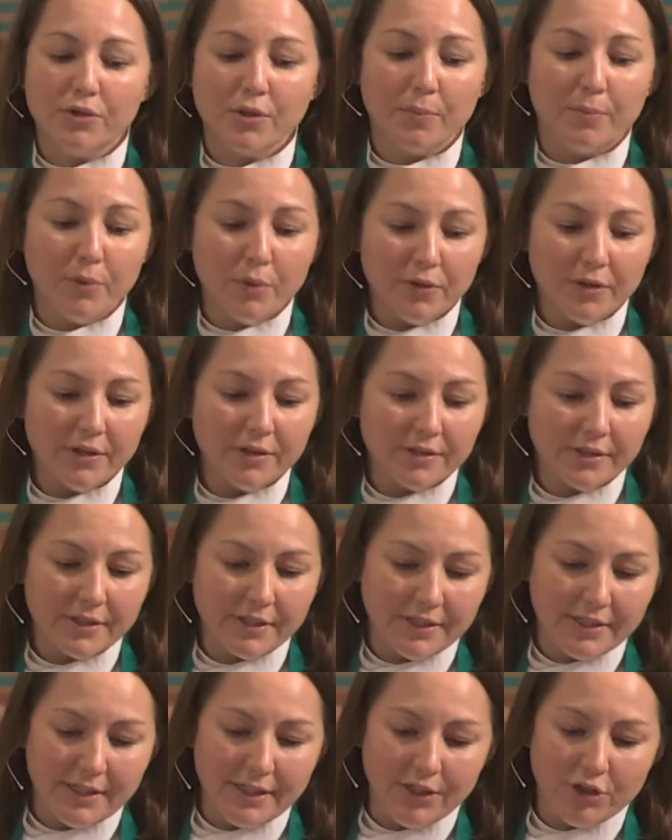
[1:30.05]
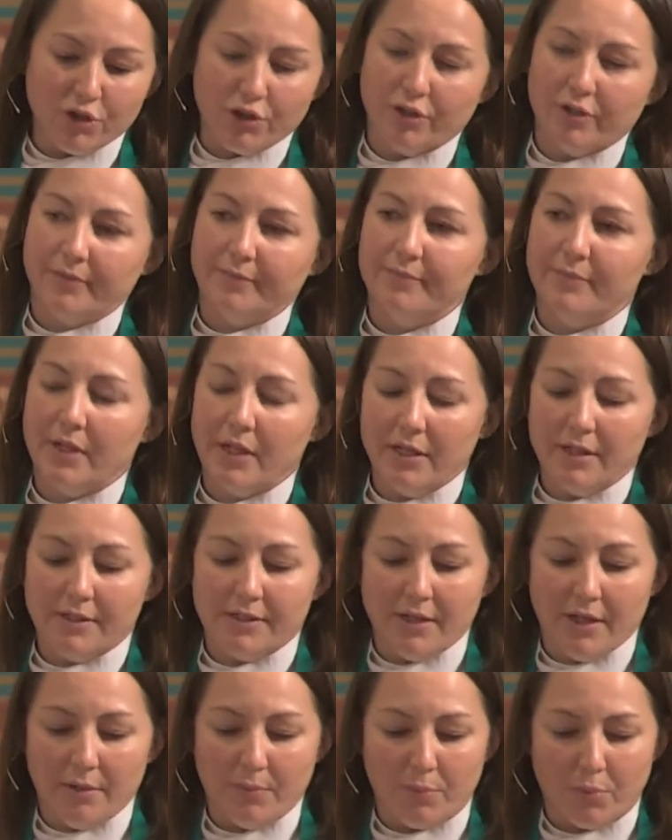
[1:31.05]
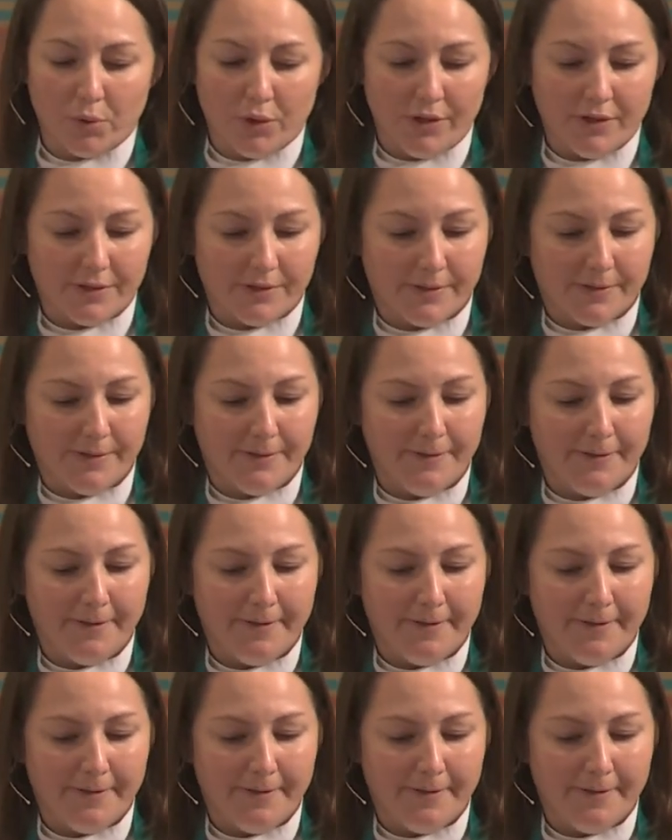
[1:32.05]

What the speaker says: a Buddhist teacher and a Zen priest,